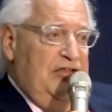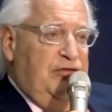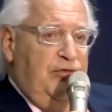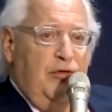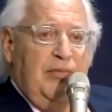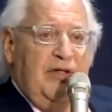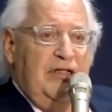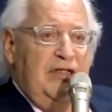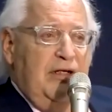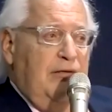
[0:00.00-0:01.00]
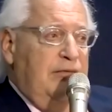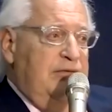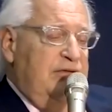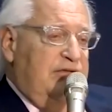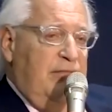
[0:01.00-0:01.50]
That's true, but, you
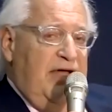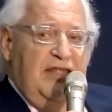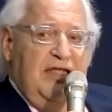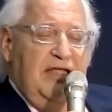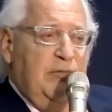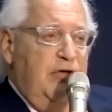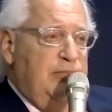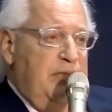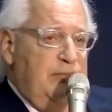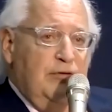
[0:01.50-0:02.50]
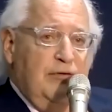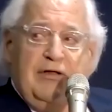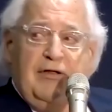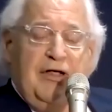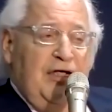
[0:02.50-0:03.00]
know, to my thinking, most people who
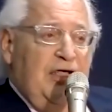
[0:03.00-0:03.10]
are,